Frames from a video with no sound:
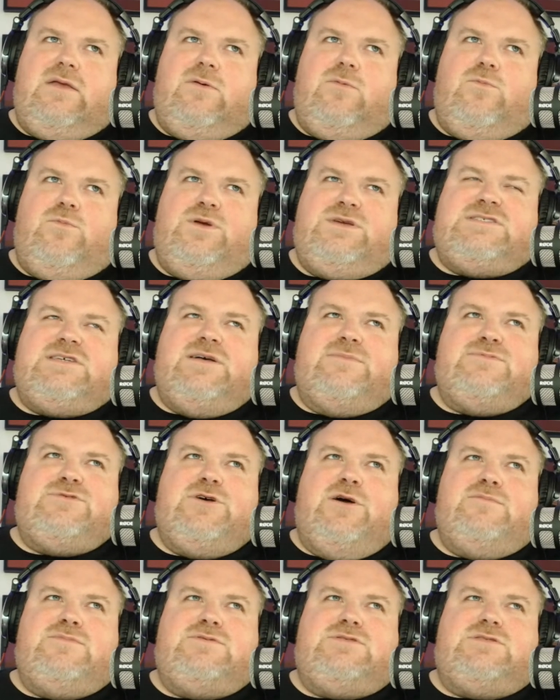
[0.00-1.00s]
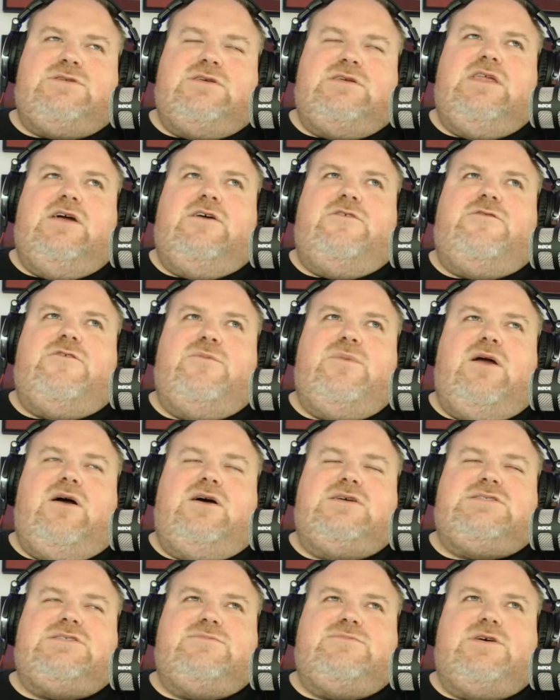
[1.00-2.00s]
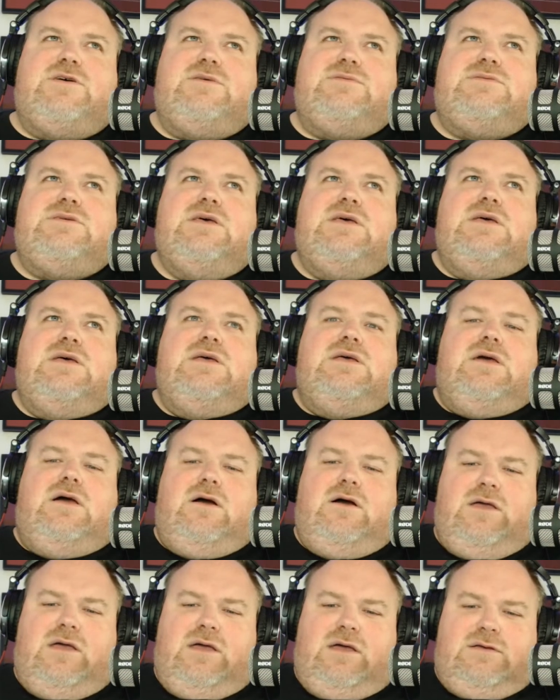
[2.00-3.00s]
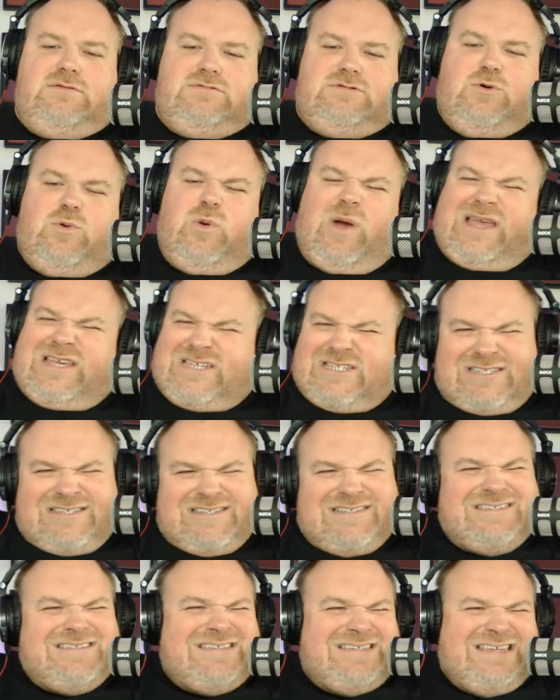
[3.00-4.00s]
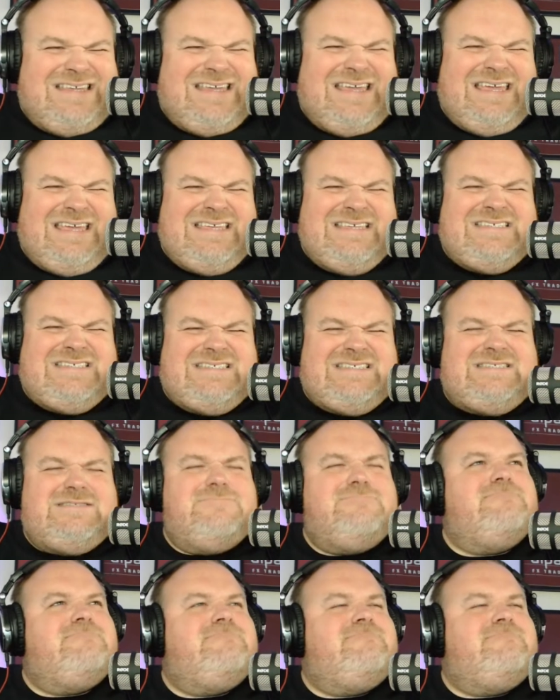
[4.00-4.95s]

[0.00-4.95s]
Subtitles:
we sometimes, you know, for me, I question his